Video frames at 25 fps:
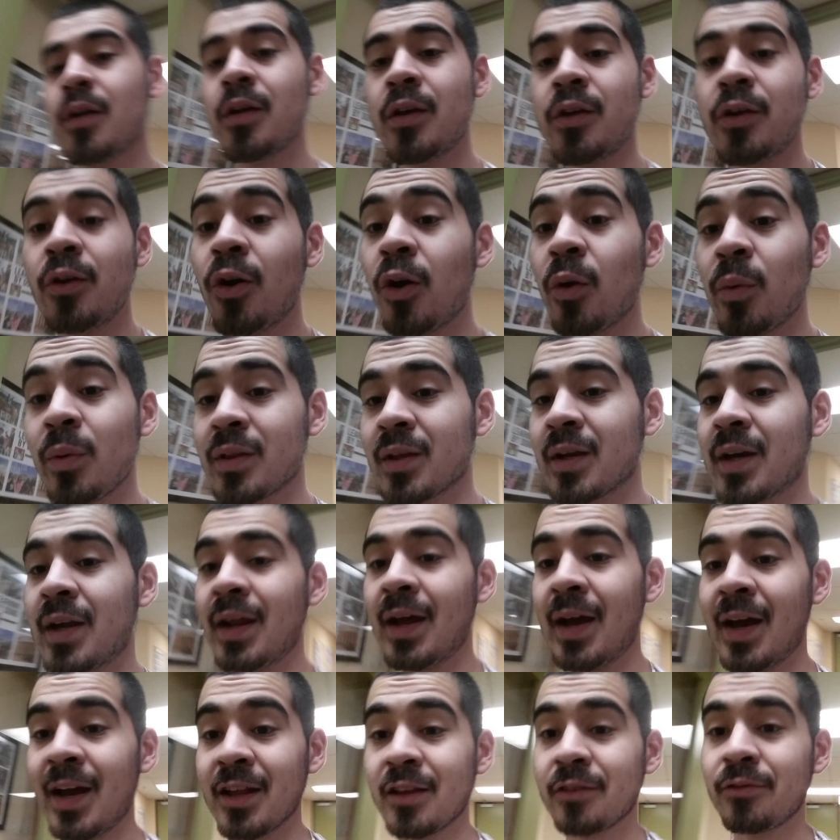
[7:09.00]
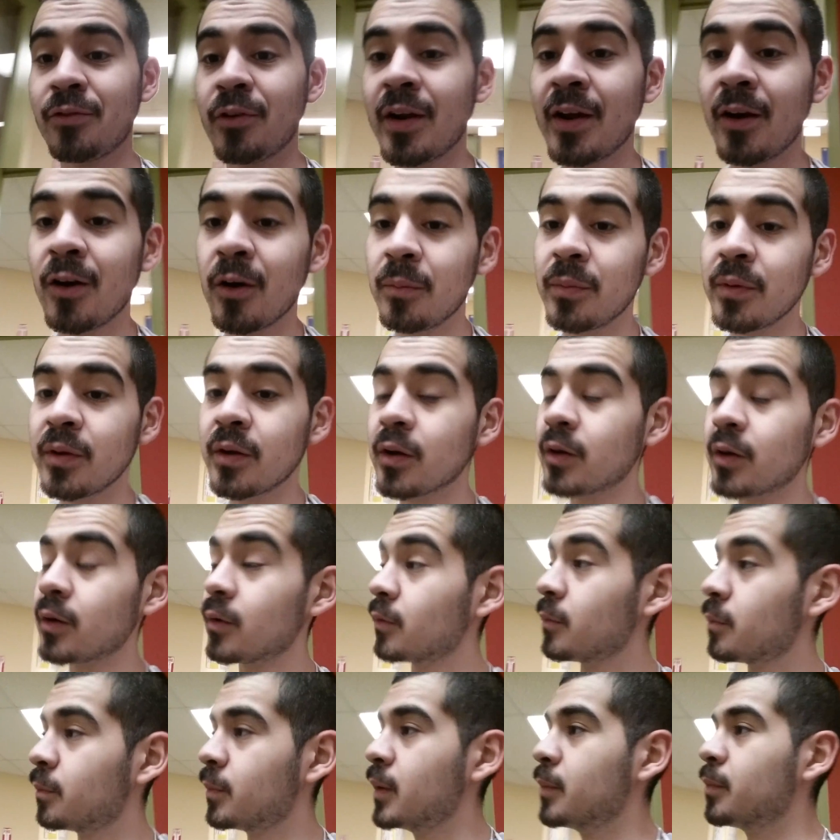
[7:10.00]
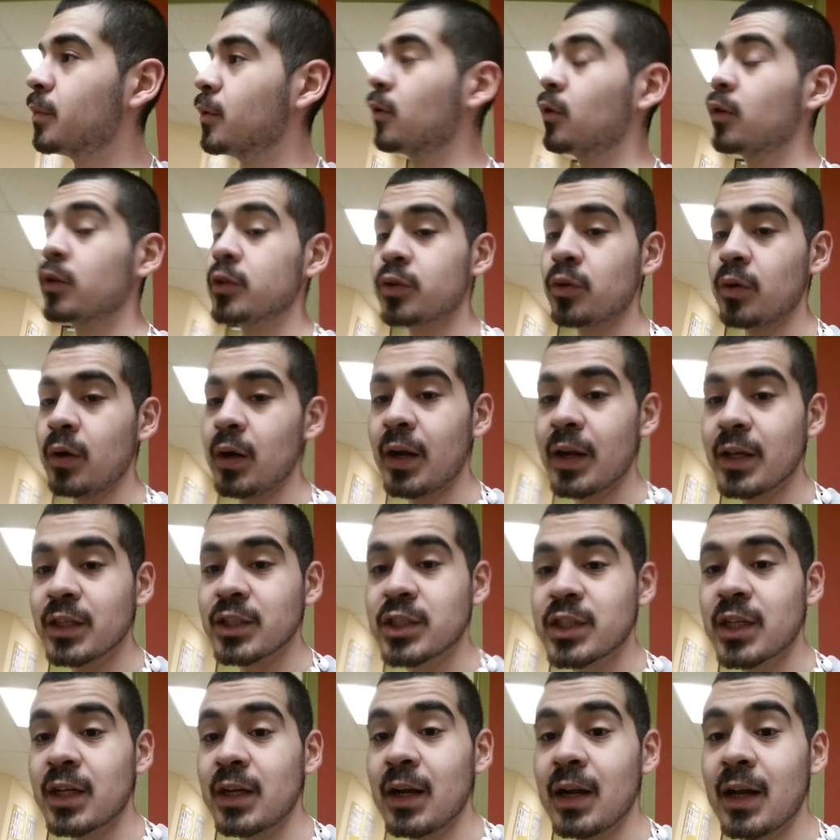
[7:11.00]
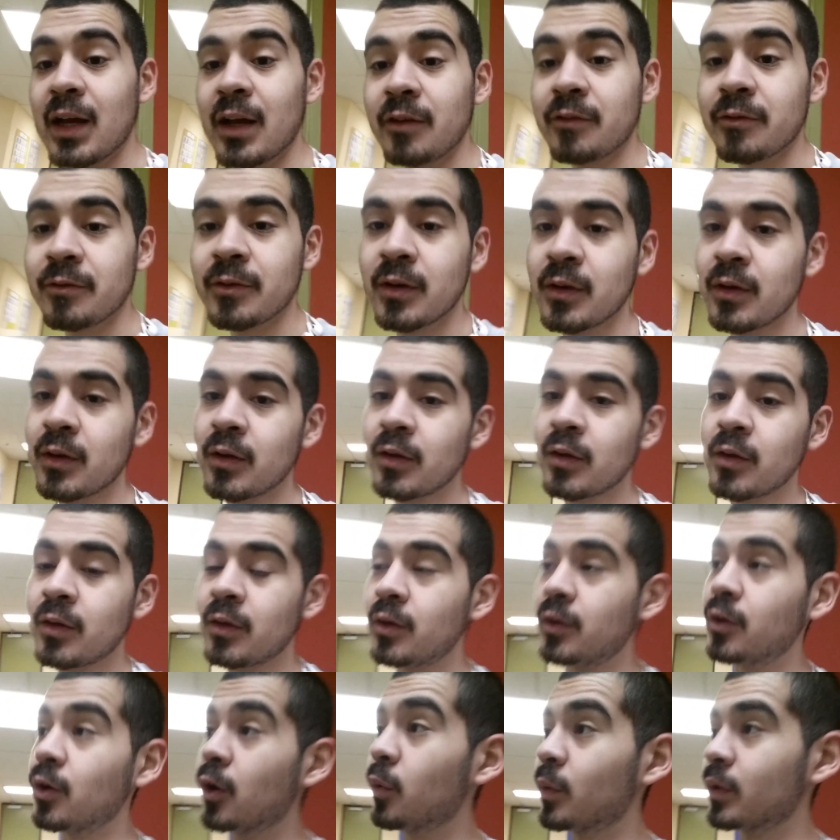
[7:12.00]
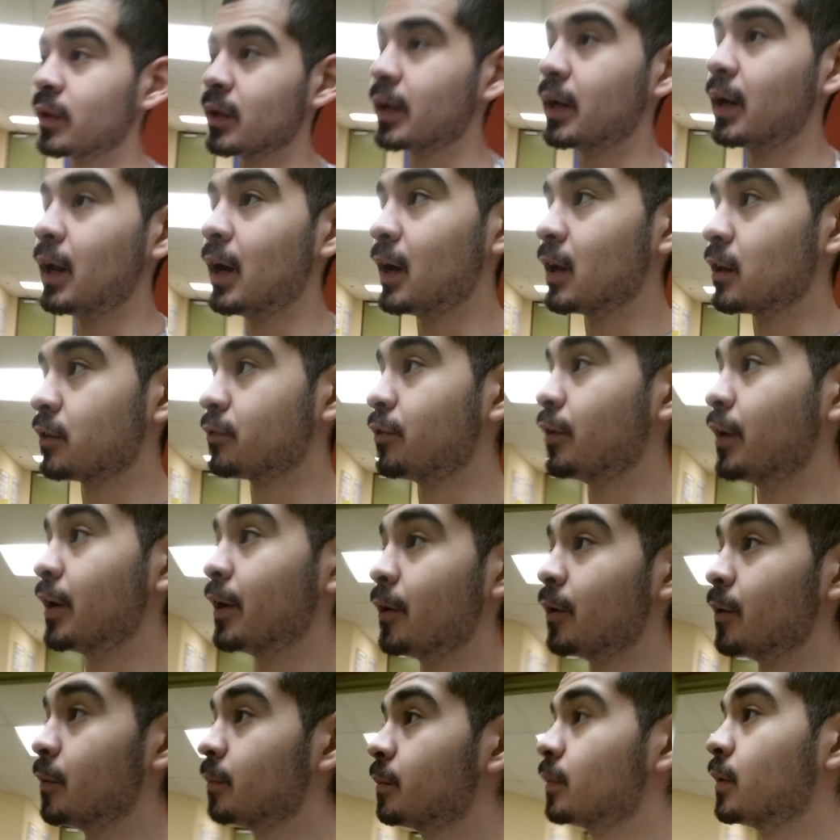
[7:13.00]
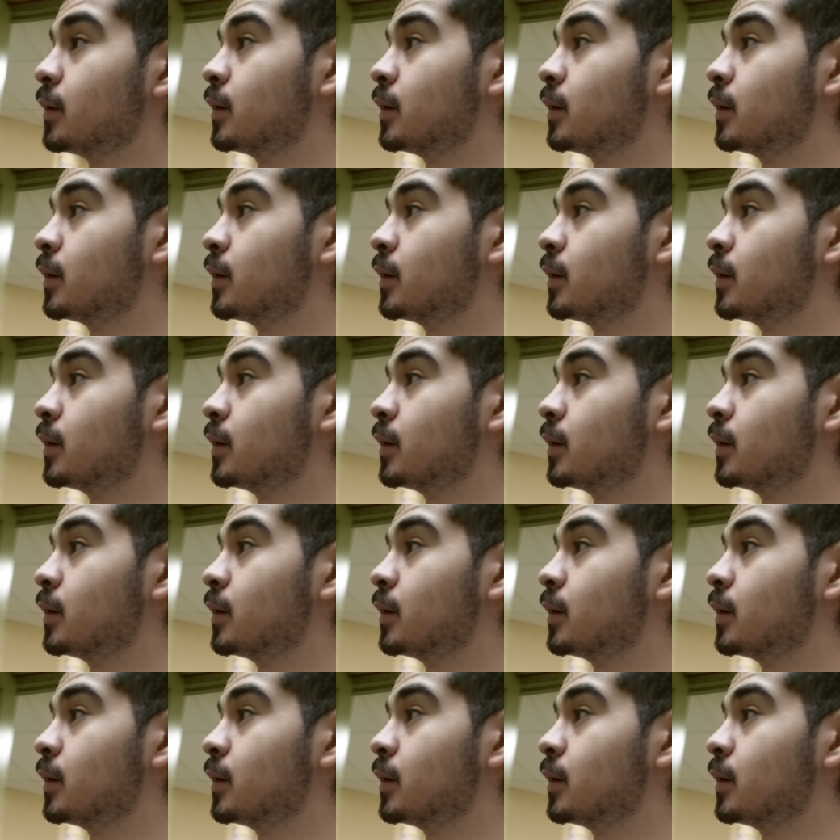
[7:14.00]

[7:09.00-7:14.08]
You always gotta ask for help, you know, people go through a lot of shit in life, you always gotta ask for help.